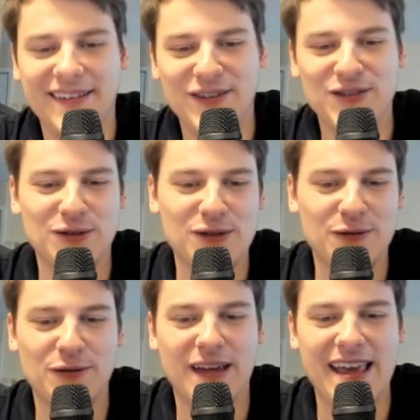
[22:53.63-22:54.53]
to sort
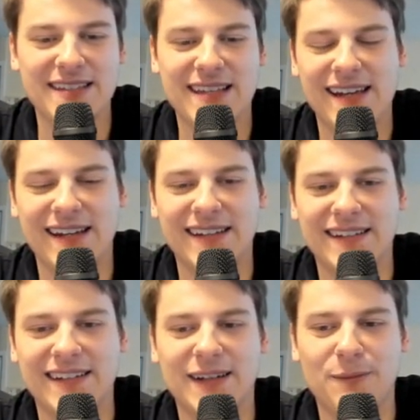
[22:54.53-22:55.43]
of gaze at
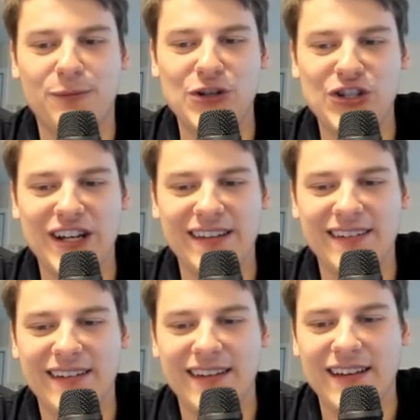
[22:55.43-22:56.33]
and appreciate.
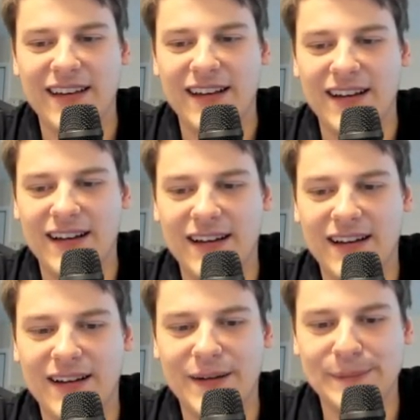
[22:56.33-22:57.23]

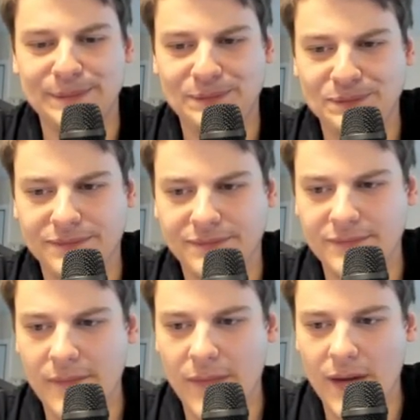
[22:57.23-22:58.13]
Um,
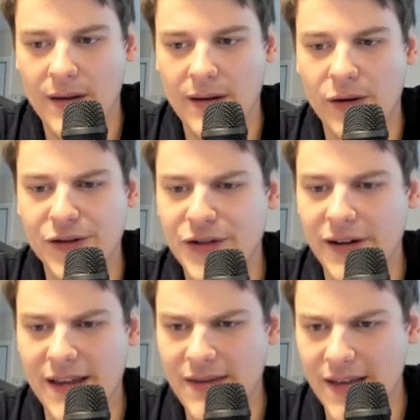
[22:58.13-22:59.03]
oh, sorry,
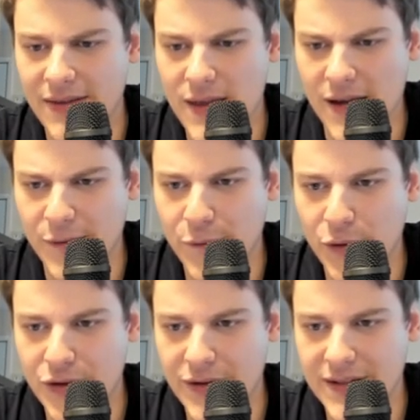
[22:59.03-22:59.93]
not not not the
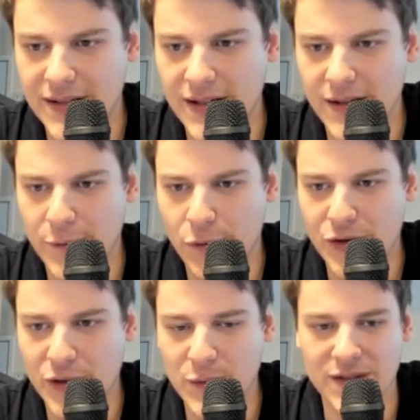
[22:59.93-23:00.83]
fortress. the
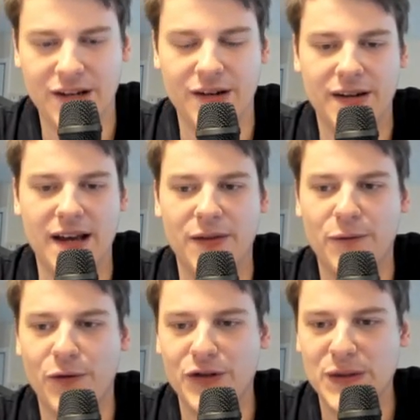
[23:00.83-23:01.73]
fortress was here. Yeah, the
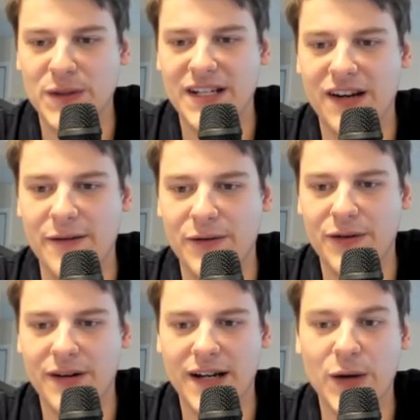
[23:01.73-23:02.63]
fortress was here
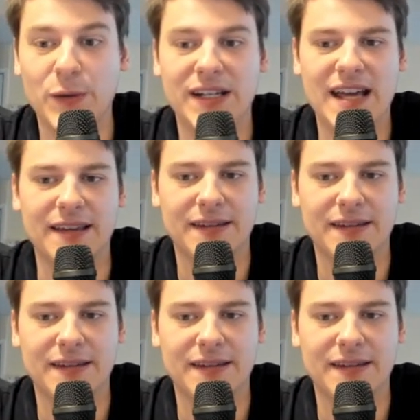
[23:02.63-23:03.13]
after queen e8